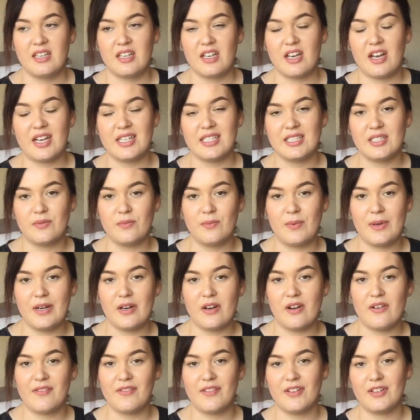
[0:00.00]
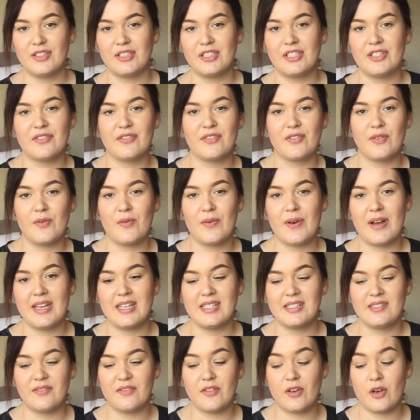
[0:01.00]
kind of went off on different
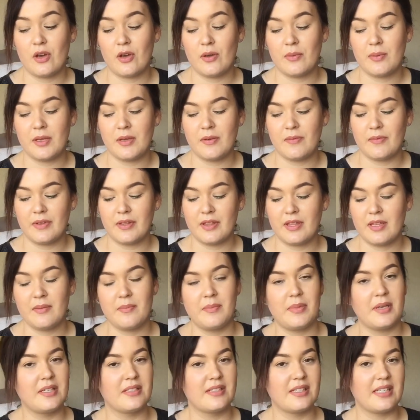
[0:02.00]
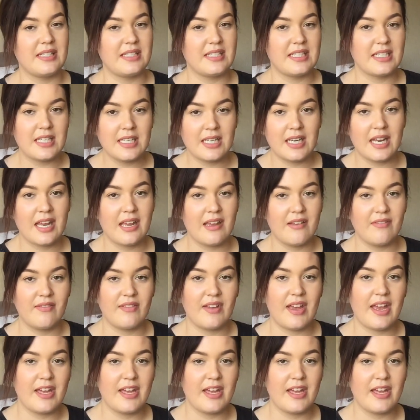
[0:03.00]
ways of coping with it because I didn't have